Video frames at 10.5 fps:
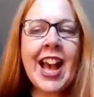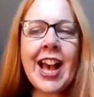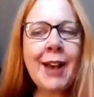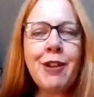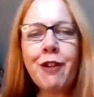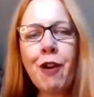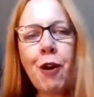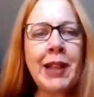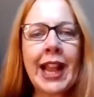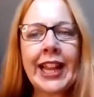They're all
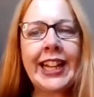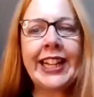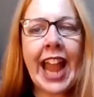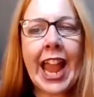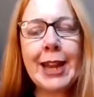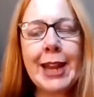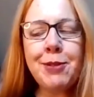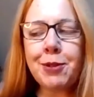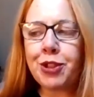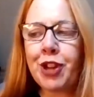playing
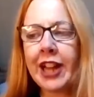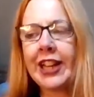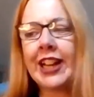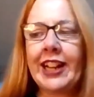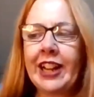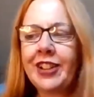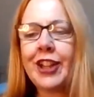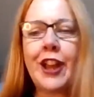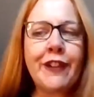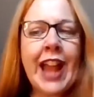games. We're trying to
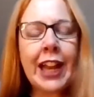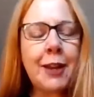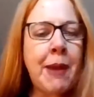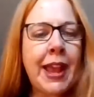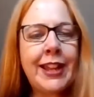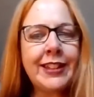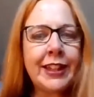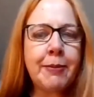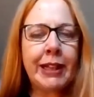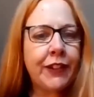serve canapes
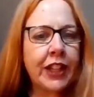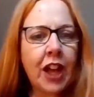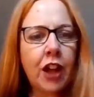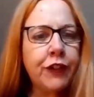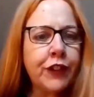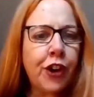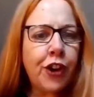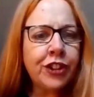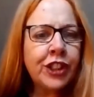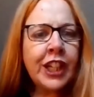in the middle of a golf
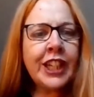course.